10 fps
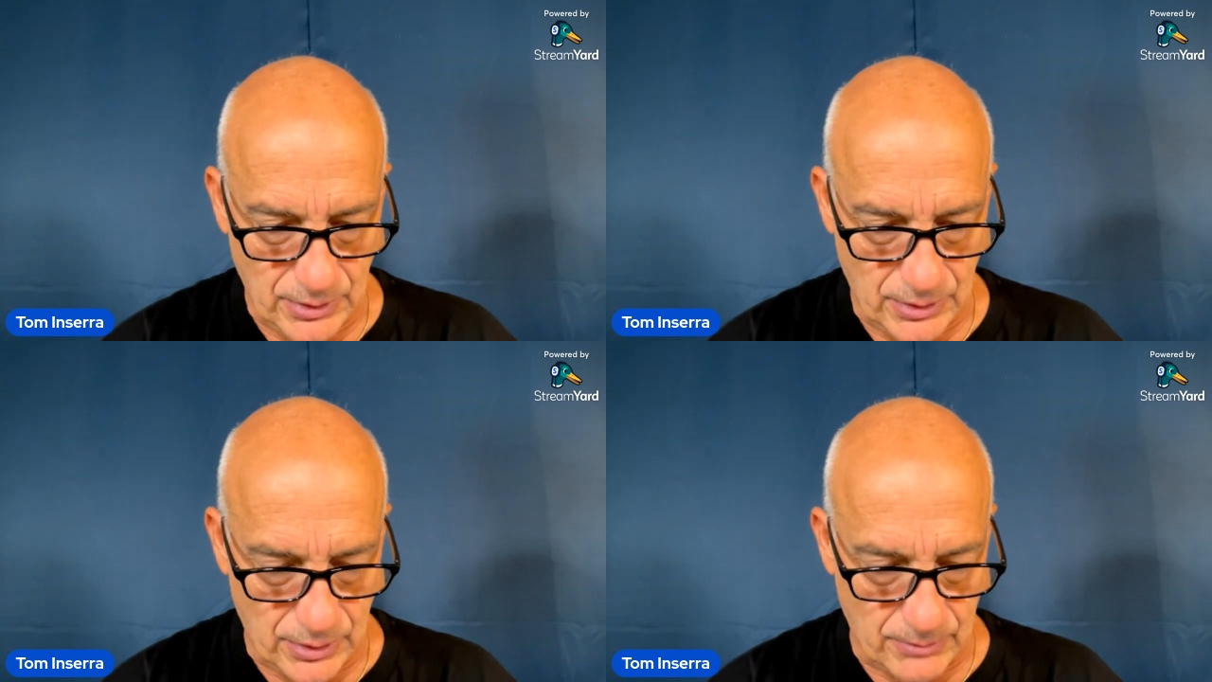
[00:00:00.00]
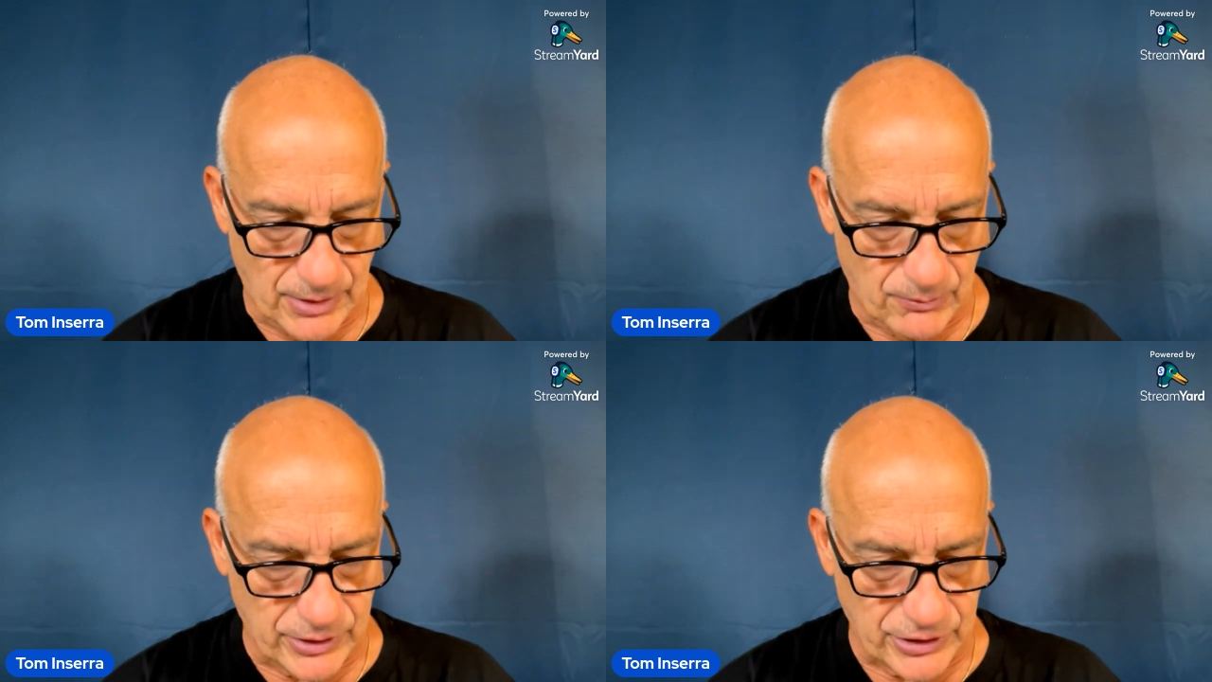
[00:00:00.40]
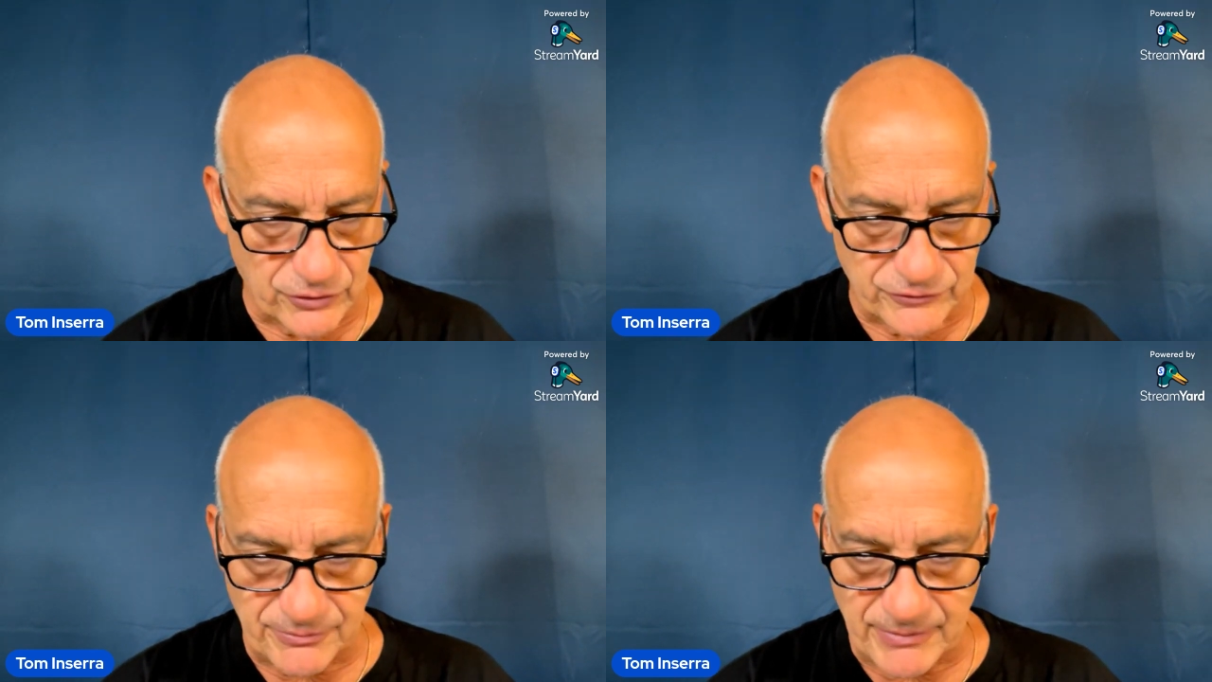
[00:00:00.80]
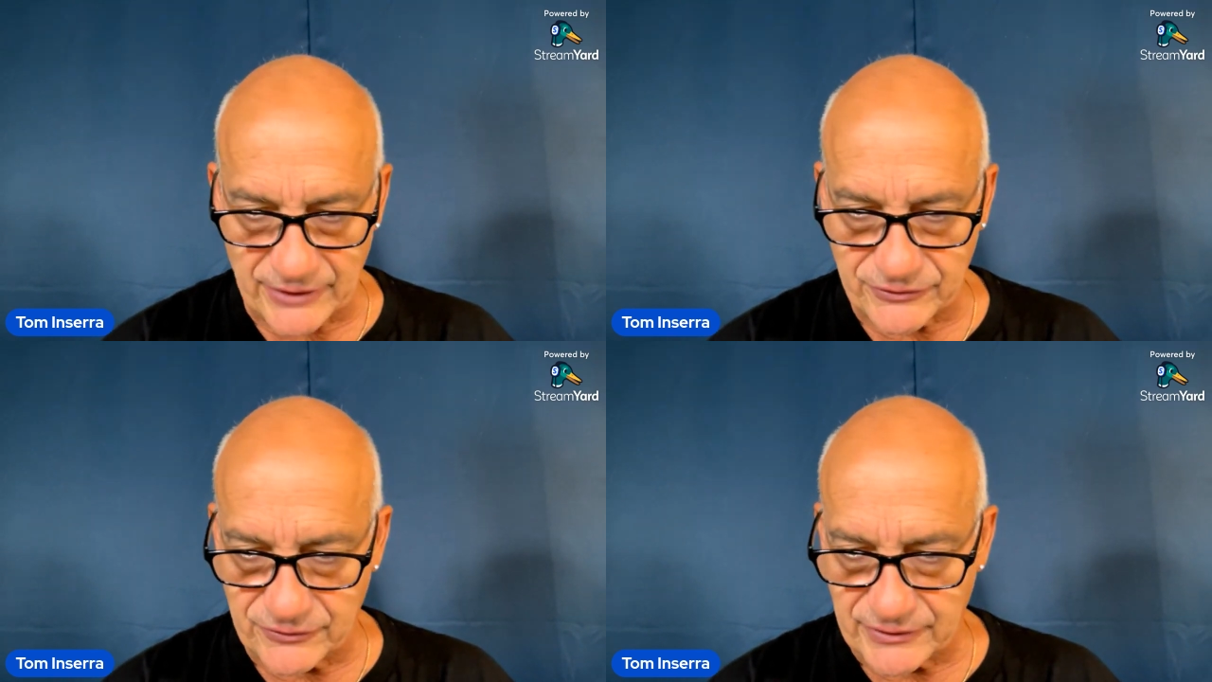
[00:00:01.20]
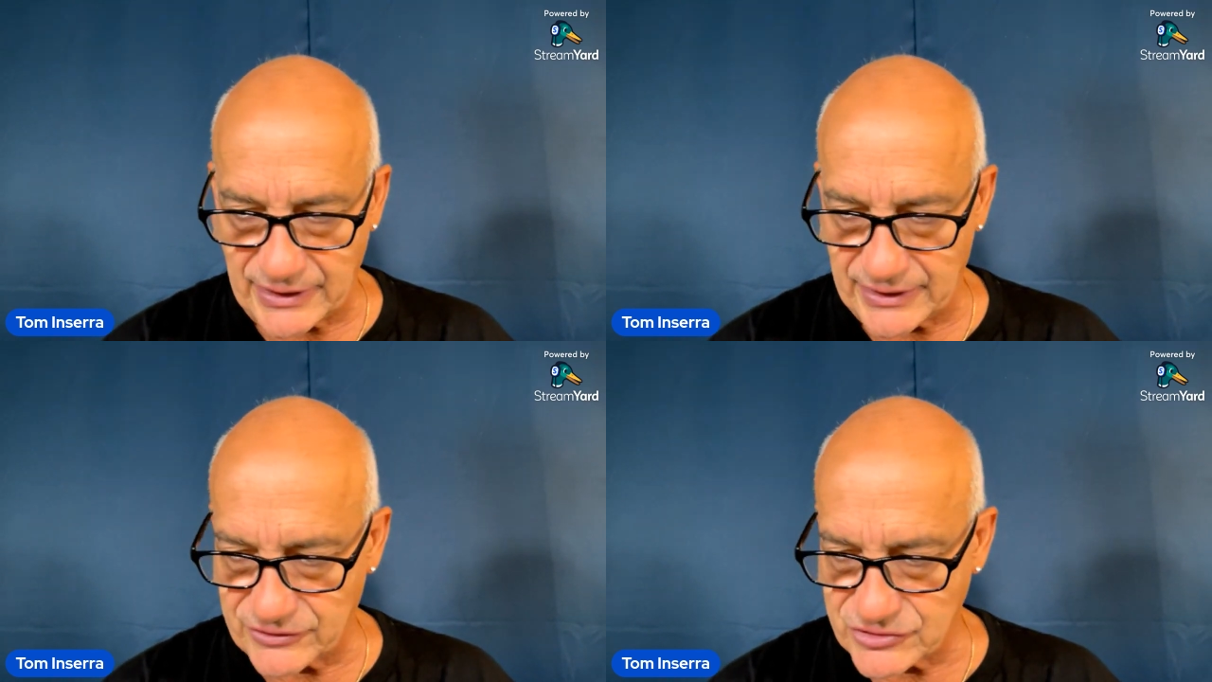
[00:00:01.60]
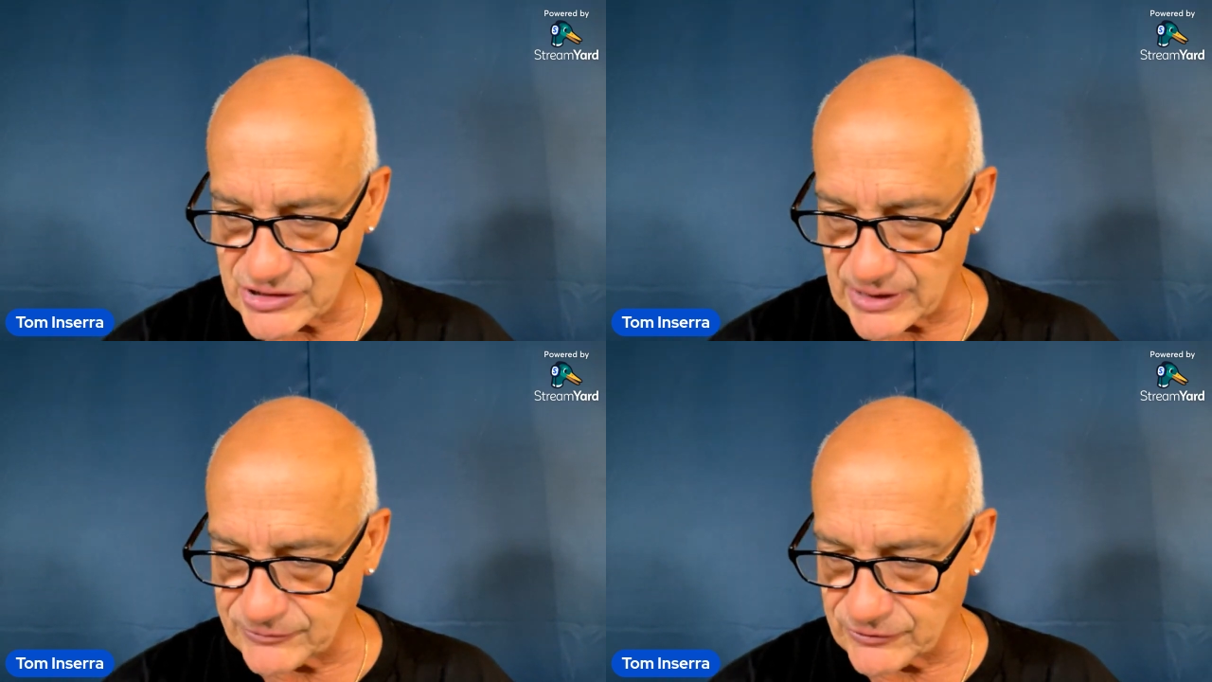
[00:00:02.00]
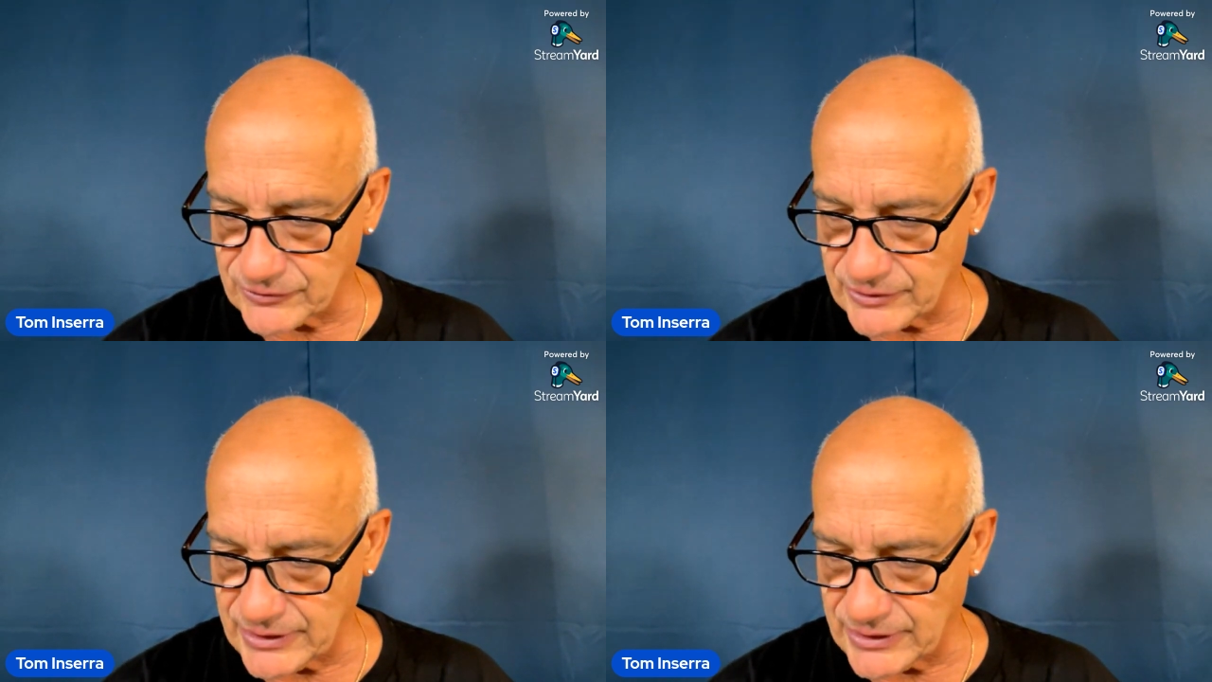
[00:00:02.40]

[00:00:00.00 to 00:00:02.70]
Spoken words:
I want to go to Matthew, the 8th chapter.